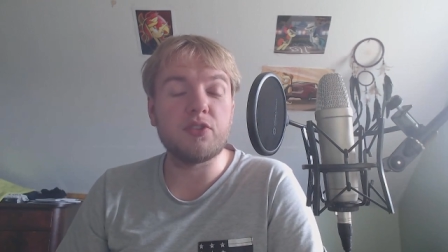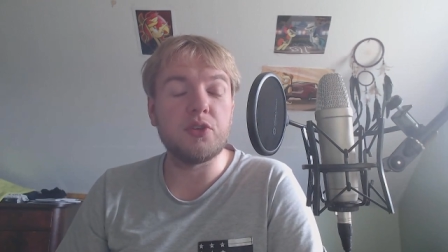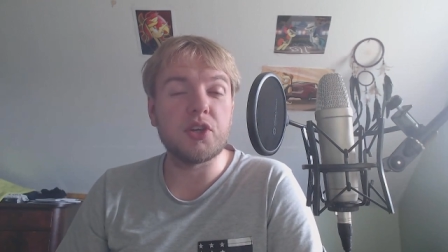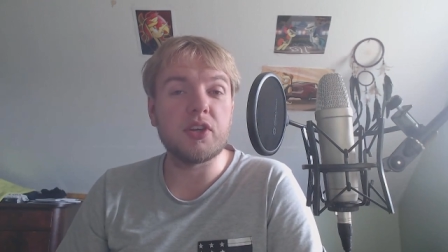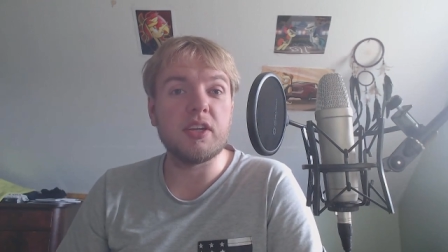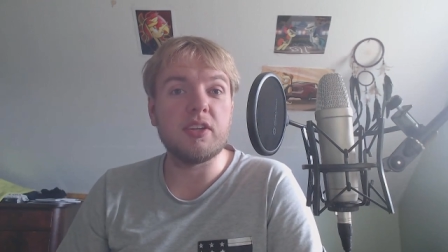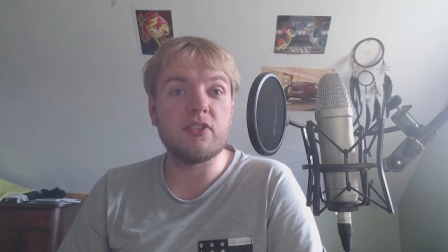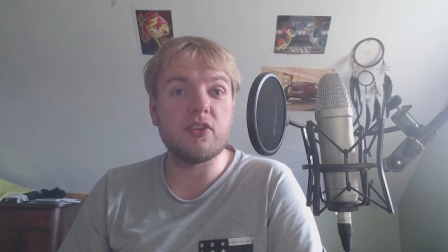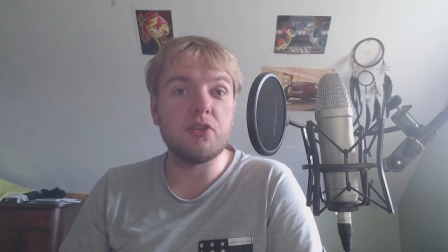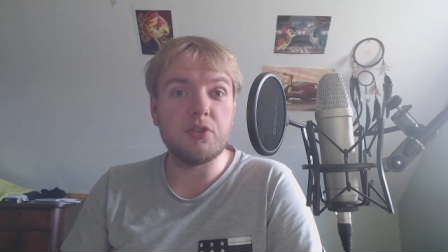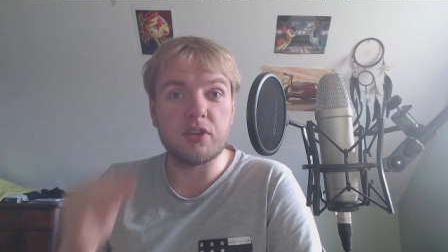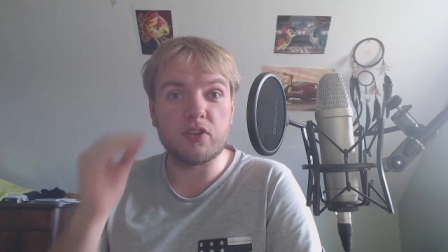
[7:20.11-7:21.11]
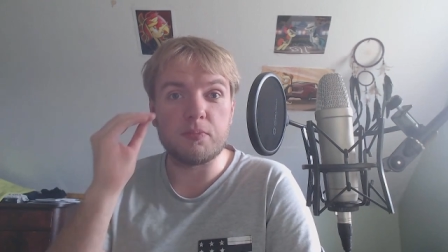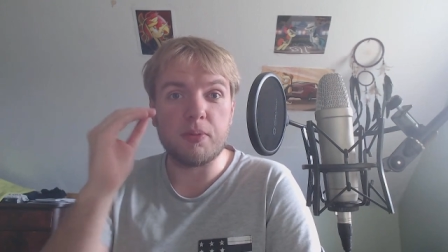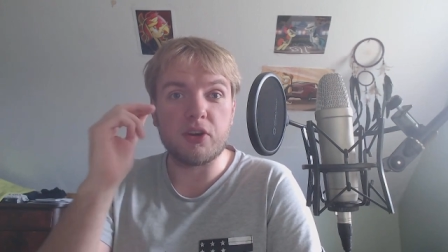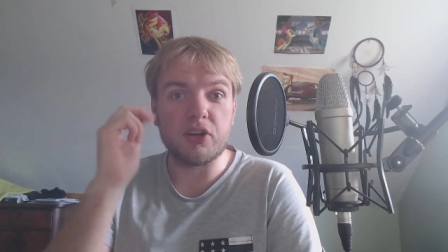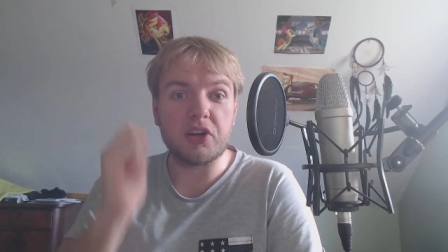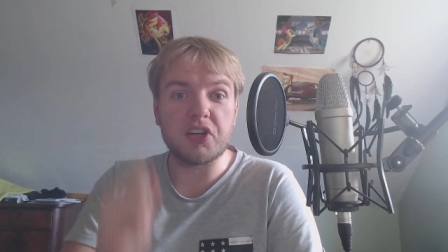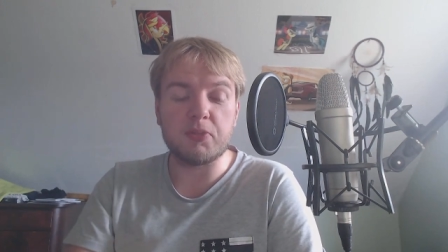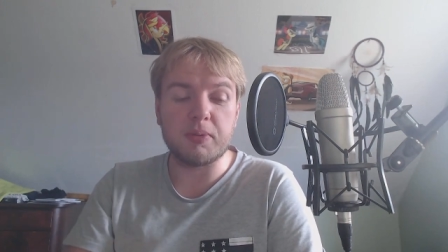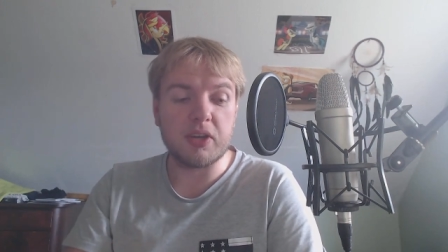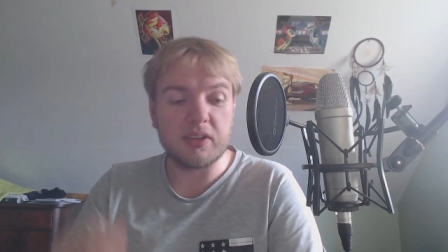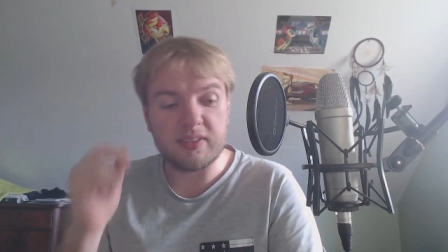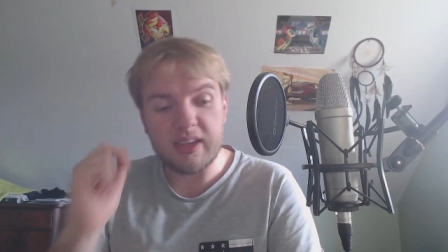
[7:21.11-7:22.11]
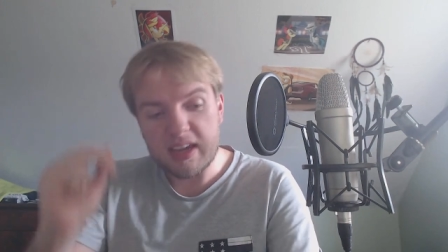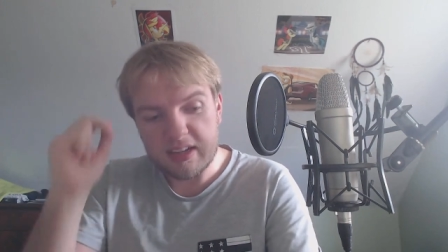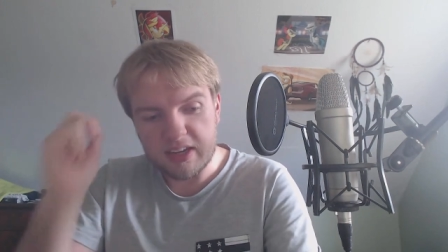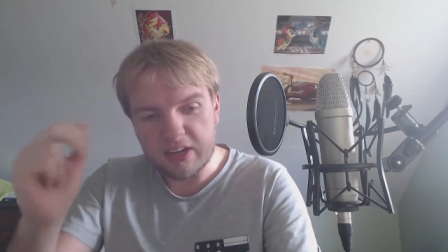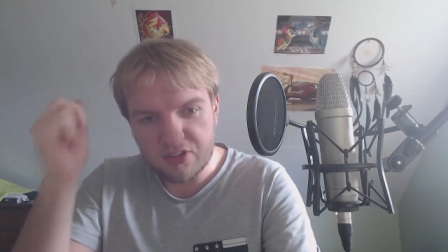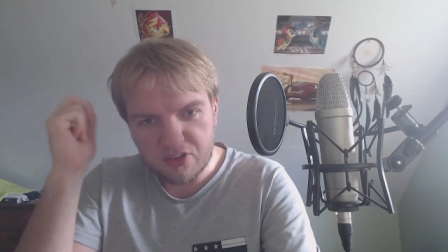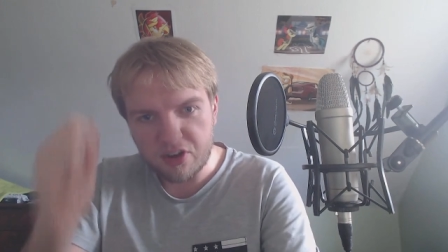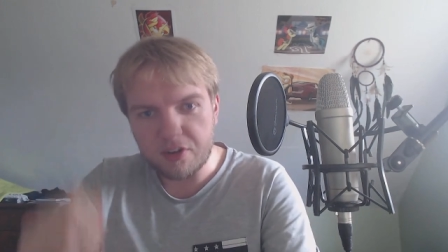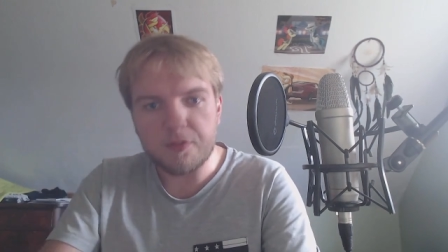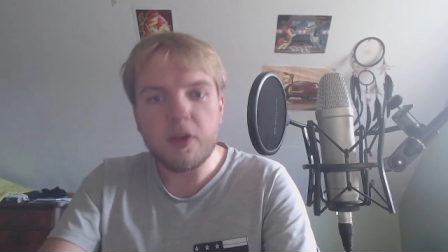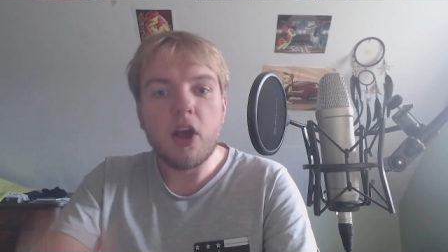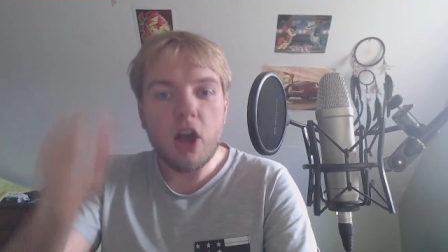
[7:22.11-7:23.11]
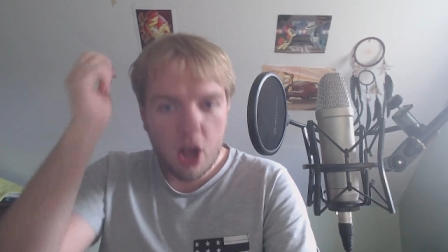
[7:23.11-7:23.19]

so you can so you can support the artists because they deserve